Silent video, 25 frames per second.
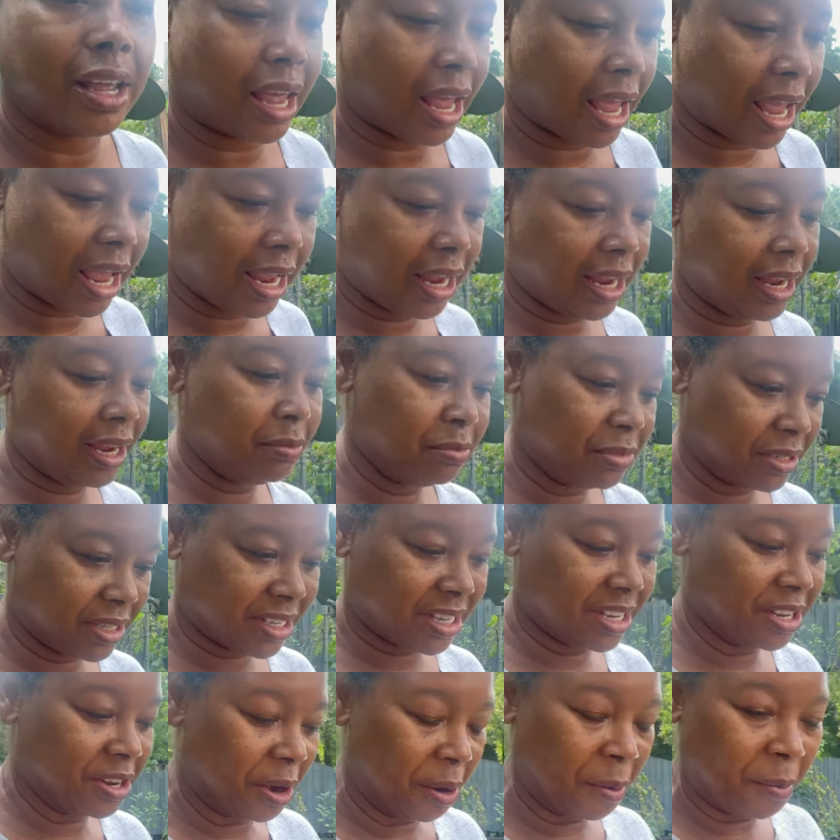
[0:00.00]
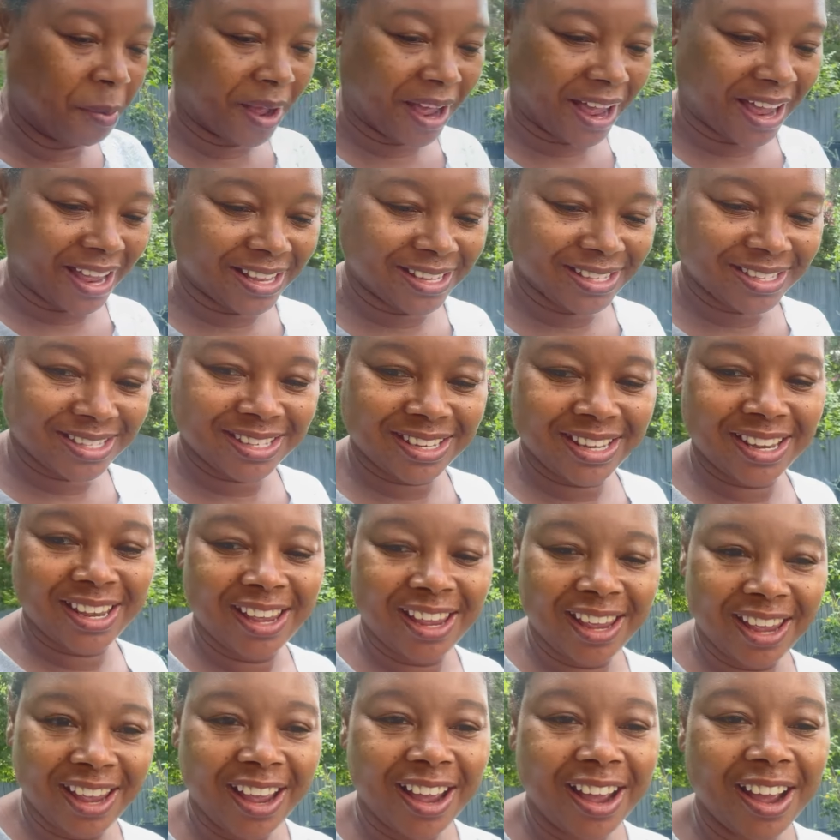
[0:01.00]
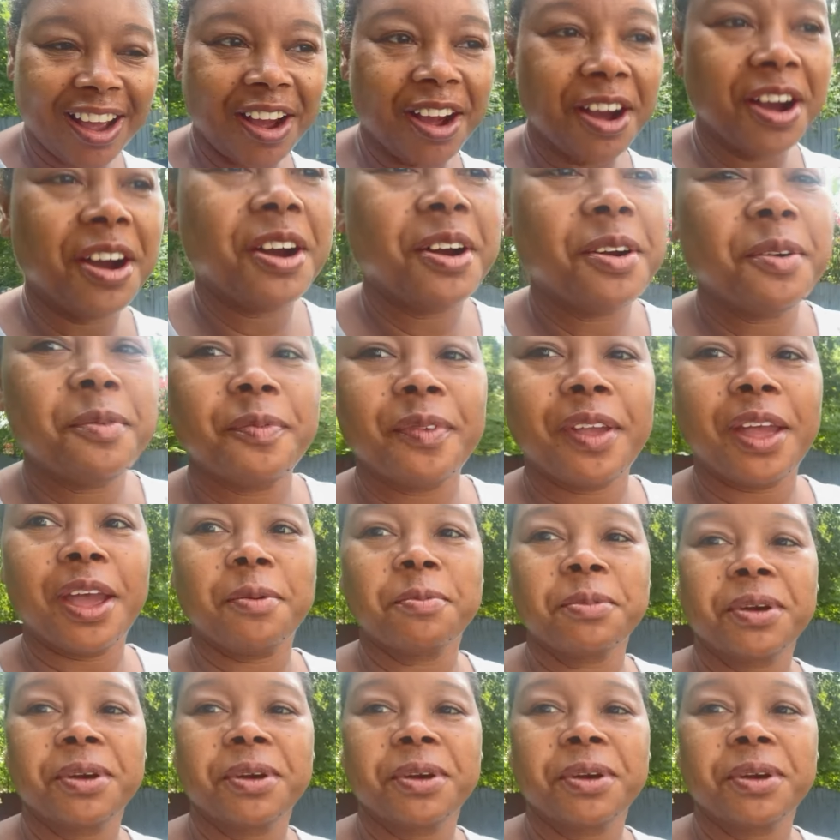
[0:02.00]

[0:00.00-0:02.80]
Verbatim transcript: hate mosquito bites. I'm